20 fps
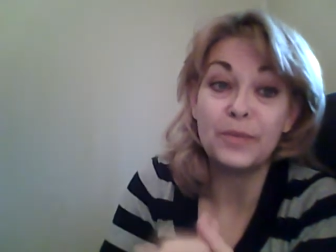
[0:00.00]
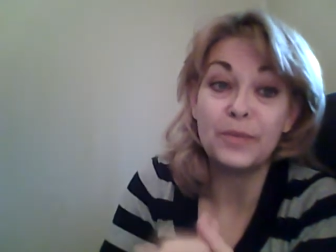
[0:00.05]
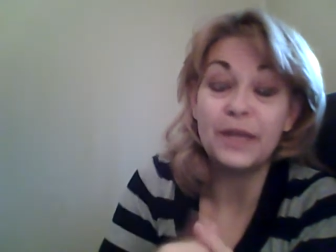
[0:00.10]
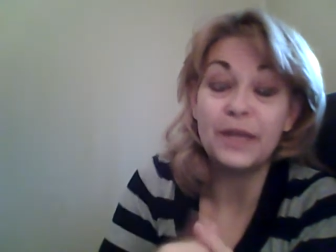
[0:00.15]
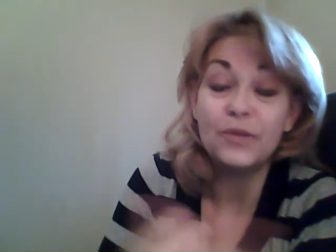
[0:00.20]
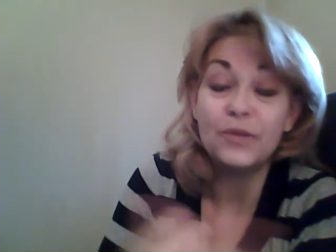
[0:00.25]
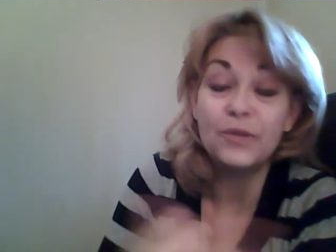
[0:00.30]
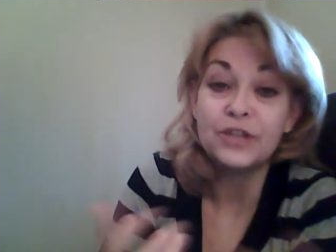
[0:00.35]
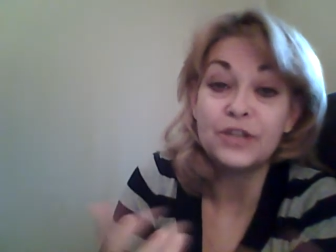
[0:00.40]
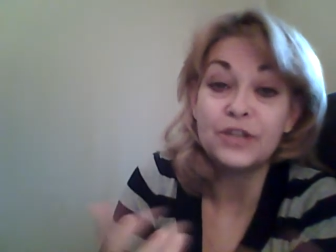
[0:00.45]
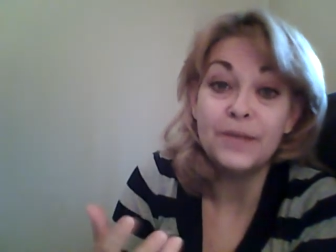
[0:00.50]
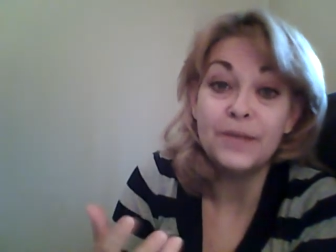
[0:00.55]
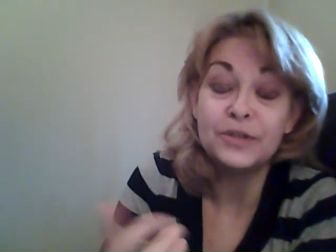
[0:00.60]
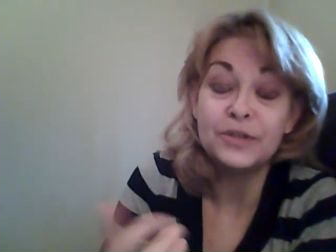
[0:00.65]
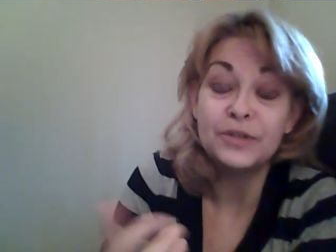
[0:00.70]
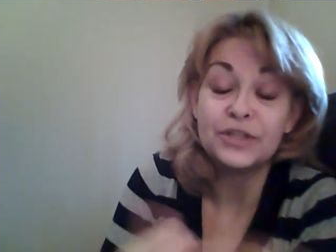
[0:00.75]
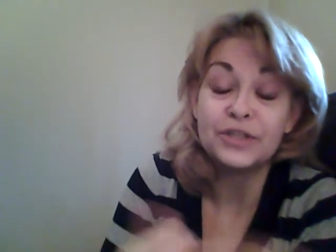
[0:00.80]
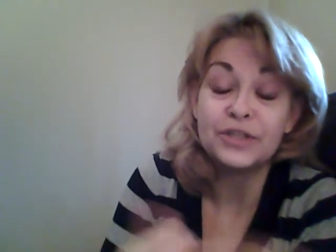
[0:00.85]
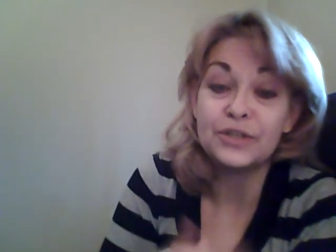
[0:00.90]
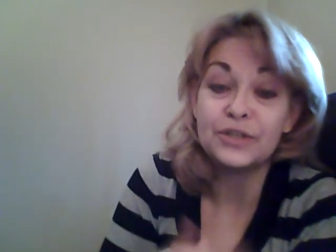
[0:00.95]
me which i'm
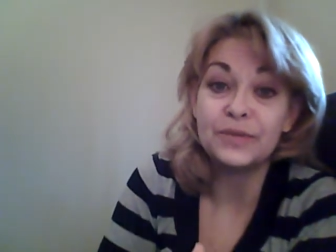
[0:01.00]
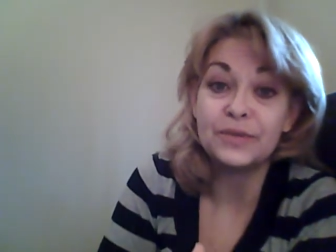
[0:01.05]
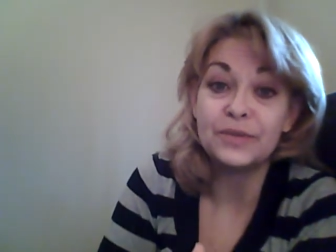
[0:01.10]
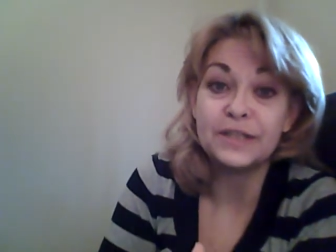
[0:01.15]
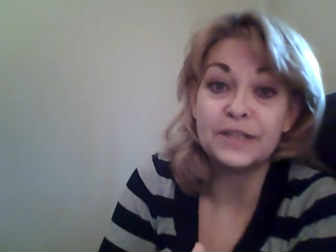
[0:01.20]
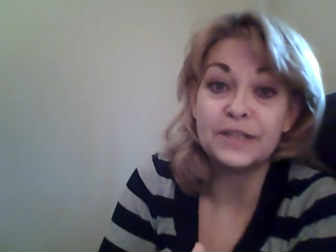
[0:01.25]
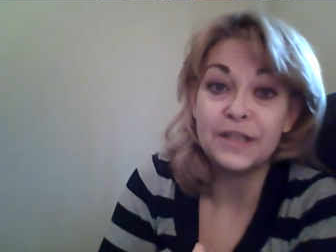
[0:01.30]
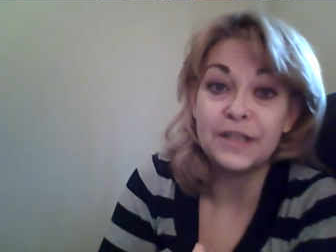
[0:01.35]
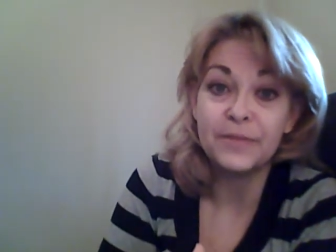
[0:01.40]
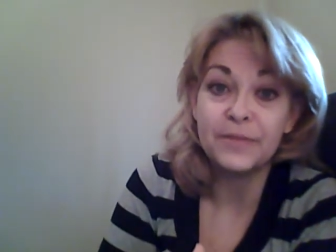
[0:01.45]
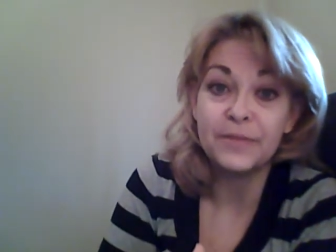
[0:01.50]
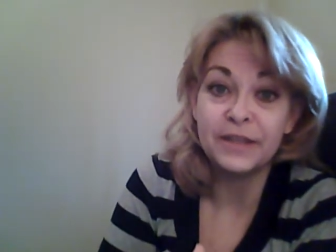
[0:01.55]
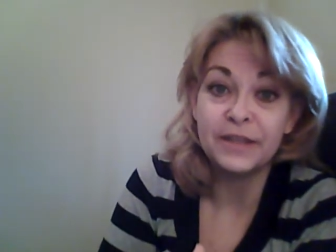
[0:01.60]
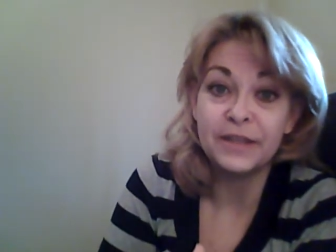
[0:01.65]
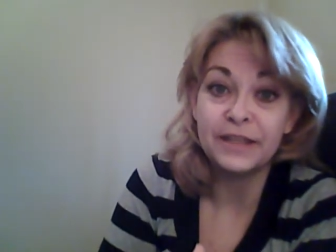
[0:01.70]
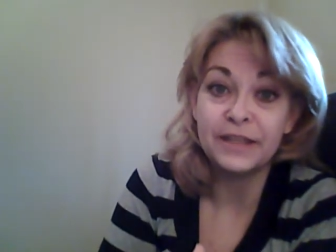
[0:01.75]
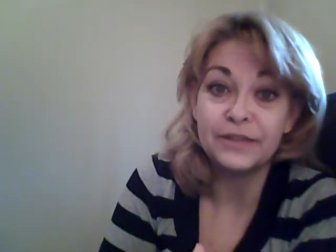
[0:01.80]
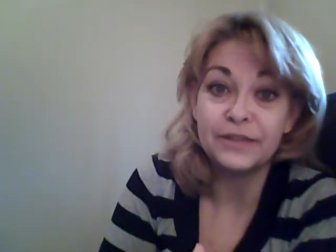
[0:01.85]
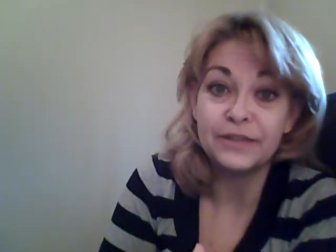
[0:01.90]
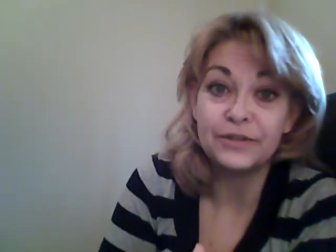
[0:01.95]
just doing the same thing
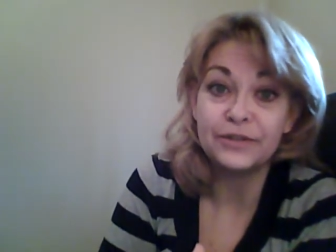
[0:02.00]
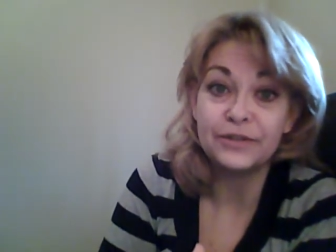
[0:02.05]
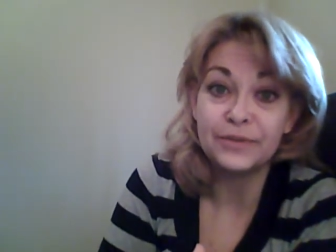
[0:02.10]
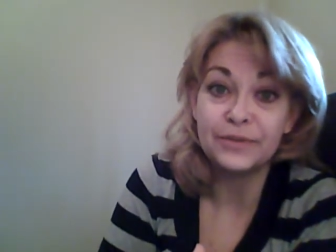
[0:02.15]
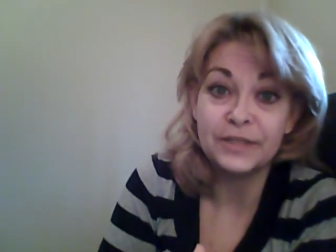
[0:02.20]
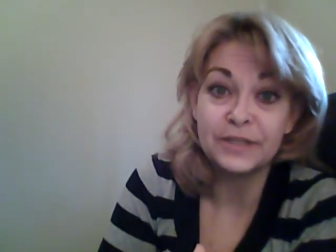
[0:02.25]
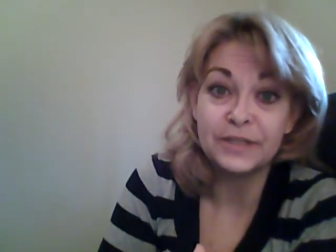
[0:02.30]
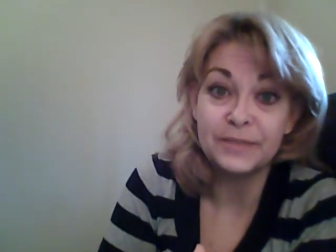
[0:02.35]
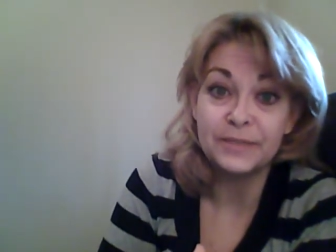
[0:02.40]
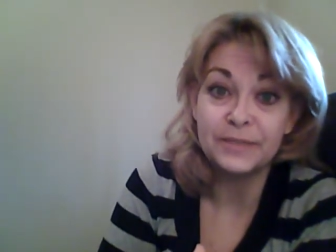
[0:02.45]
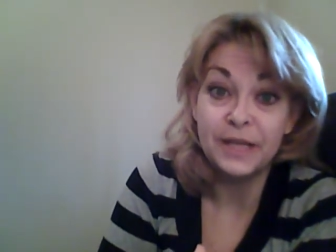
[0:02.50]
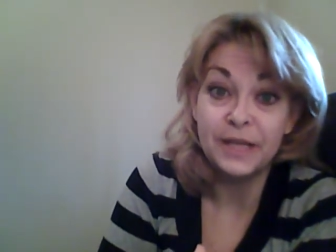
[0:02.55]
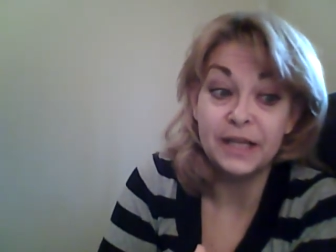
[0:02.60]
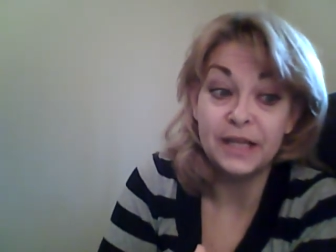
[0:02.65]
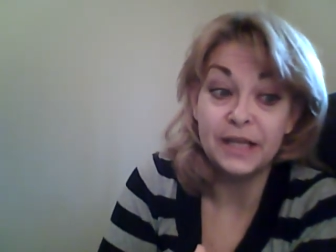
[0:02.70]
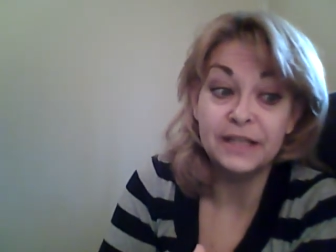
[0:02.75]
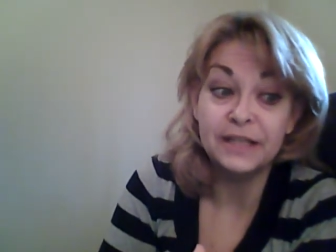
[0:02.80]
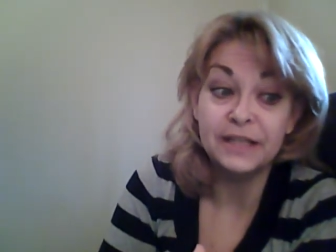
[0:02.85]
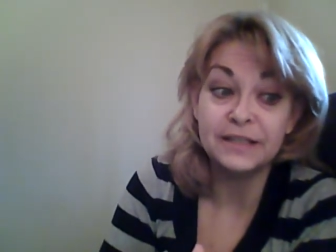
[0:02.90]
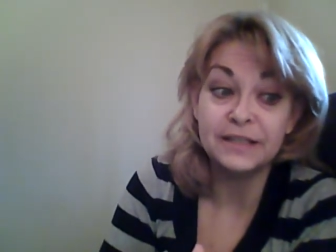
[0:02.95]
that they're doing to
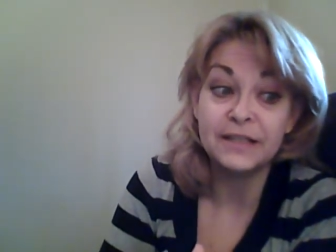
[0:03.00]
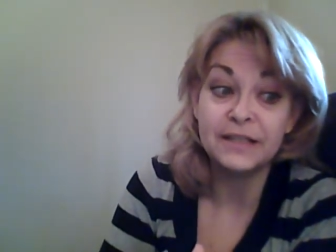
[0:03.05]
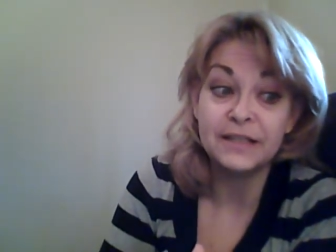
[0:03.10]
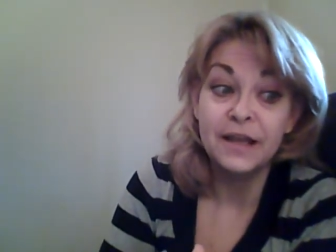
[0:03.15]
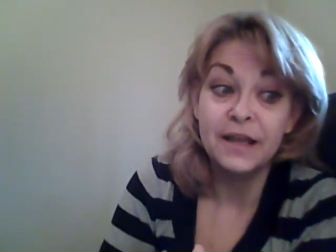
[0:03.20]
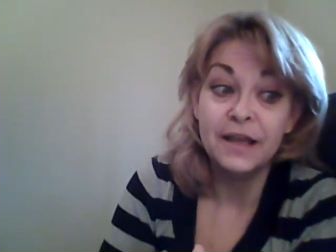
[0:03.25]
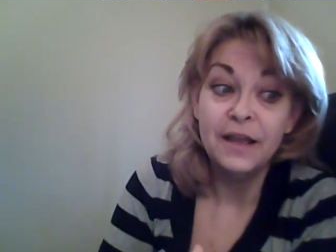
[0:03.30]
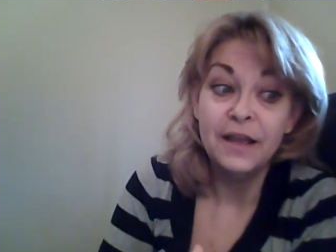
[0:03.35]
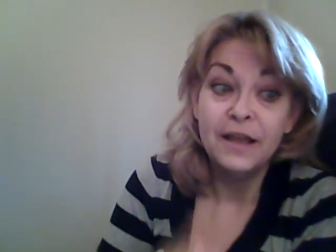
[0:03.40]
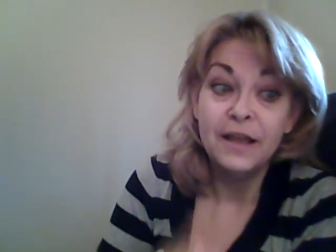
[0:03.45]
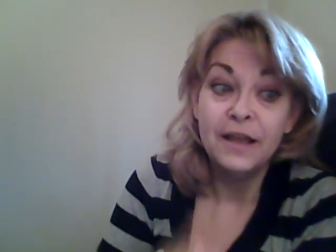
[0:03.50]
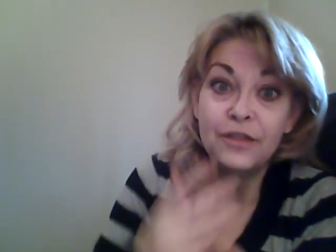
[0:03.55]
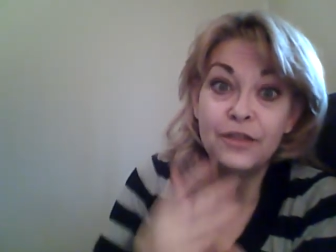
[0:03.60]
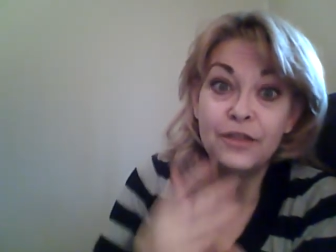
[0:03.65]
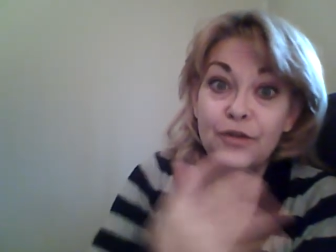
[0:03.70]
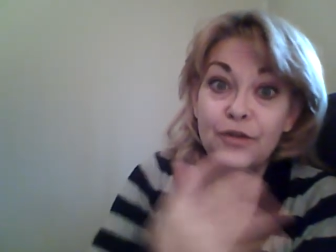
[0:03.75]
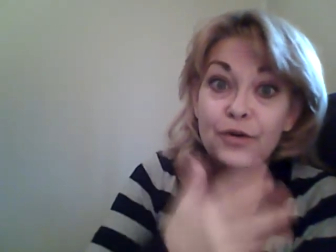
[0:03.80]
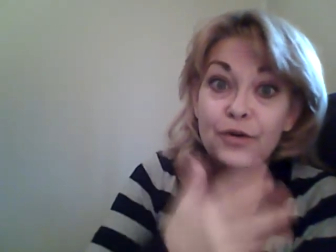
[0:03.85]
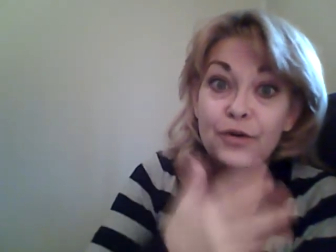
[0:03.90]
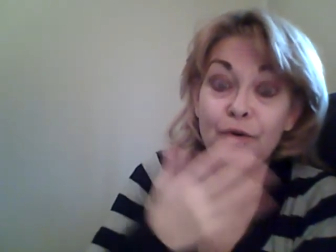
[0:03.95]
me is
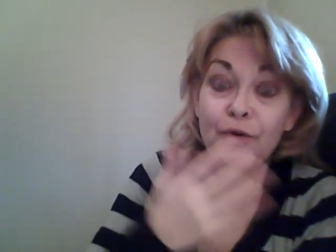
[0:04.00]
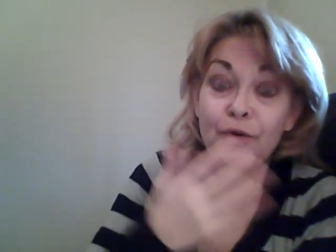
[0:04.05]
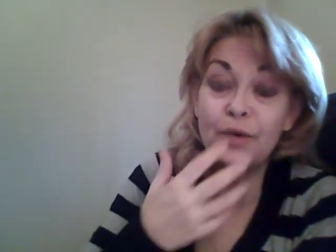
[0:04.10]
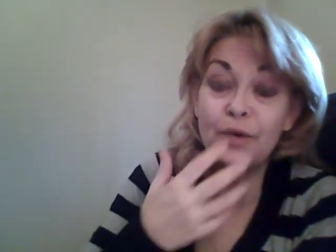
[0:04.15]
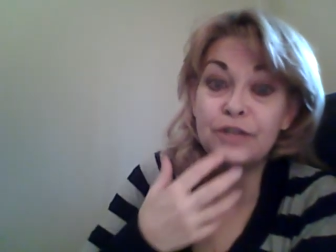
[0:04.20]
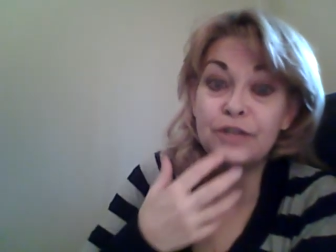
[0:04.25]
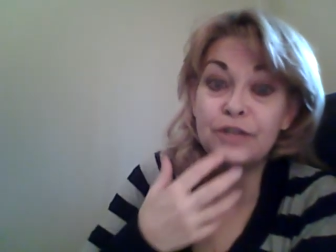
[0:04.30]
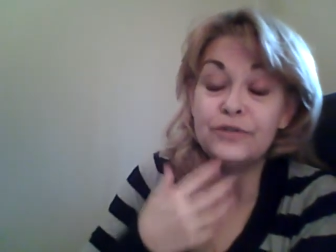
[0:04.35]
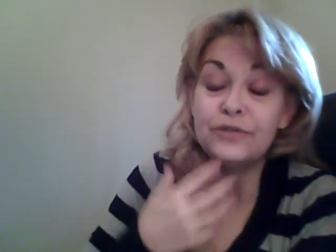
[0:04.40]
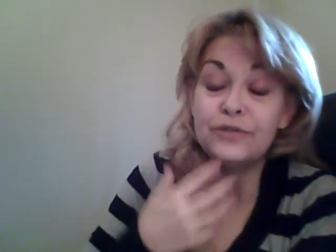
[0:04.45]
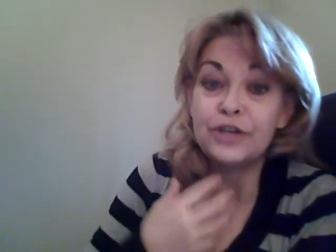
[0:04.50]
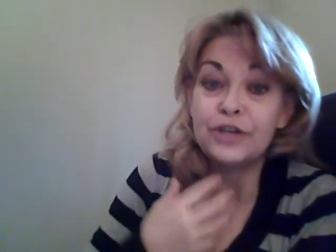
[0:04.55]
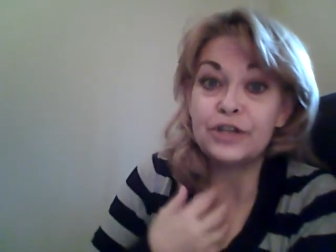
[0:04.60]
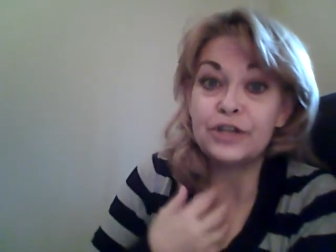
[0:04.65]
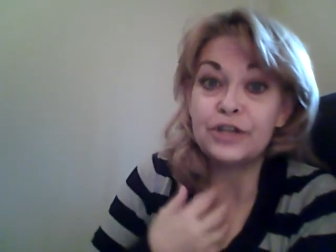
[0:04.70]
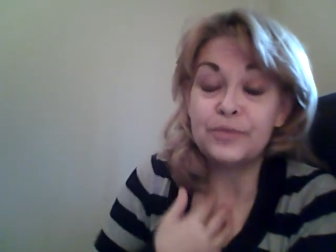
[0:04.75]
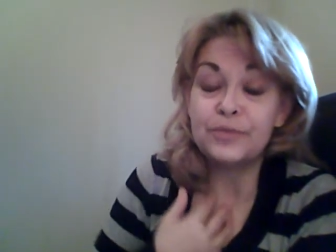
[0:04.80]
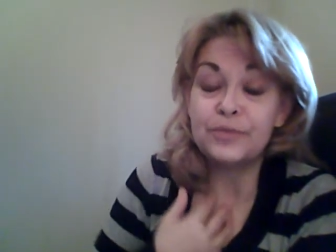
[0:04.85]
they're going to judge